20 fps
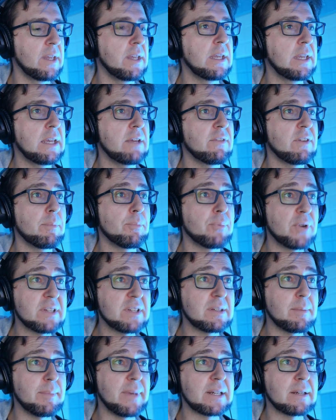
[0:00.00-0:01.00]
if I press
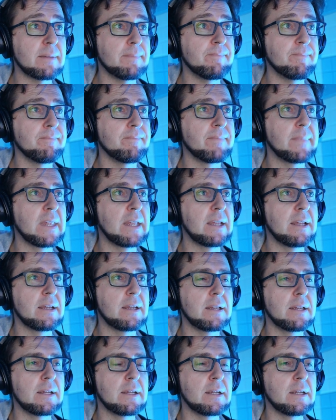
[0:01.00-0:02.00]
a button,
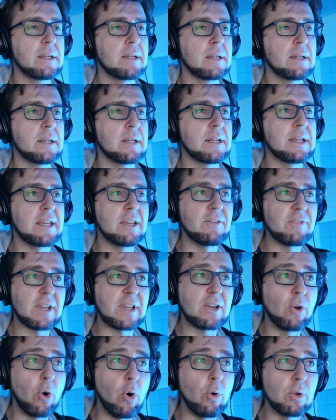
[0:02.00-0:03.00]
if I
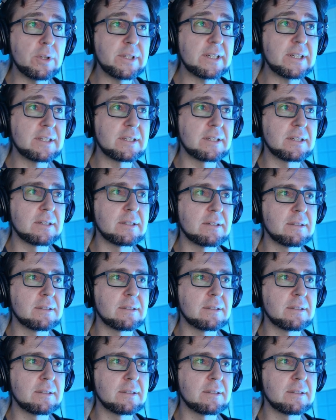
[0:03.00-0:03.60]
hold it,